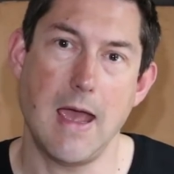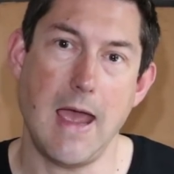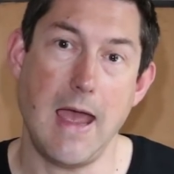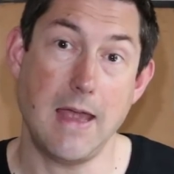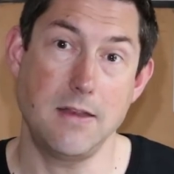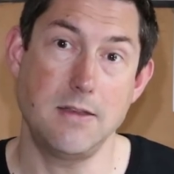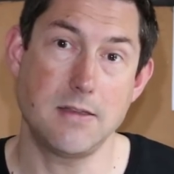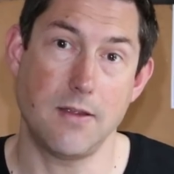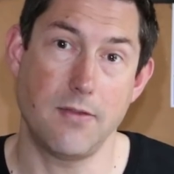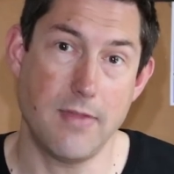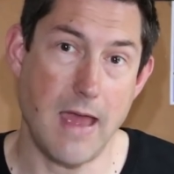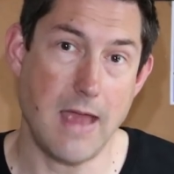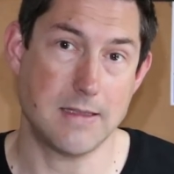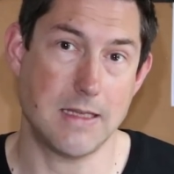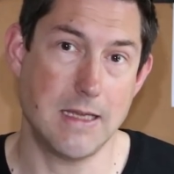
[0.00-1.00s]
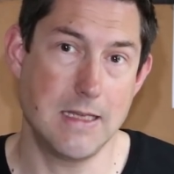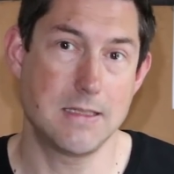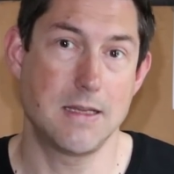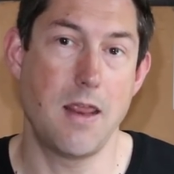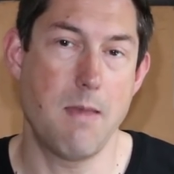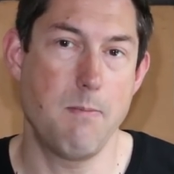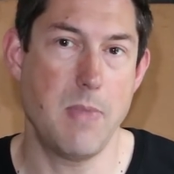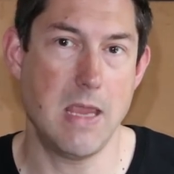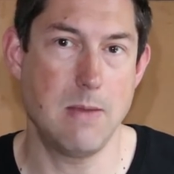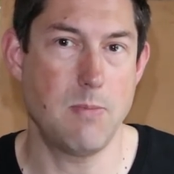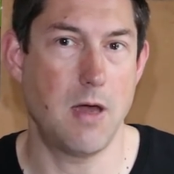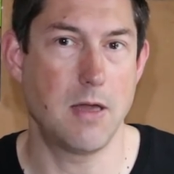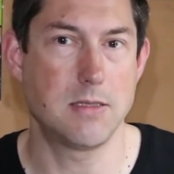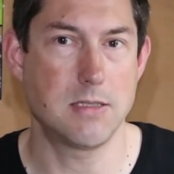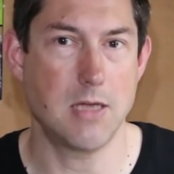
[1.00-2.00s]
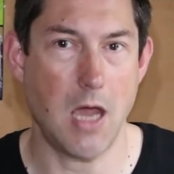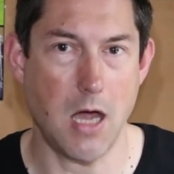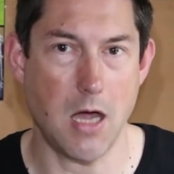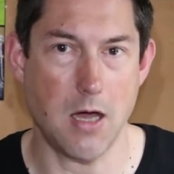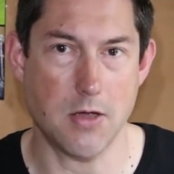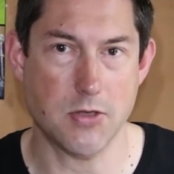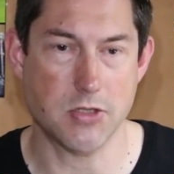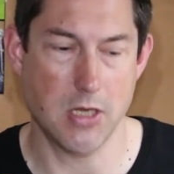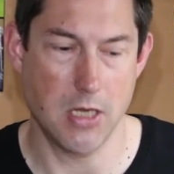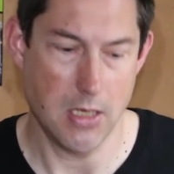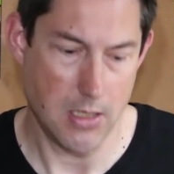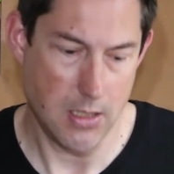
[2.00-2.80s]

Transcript: and that is going to be my task.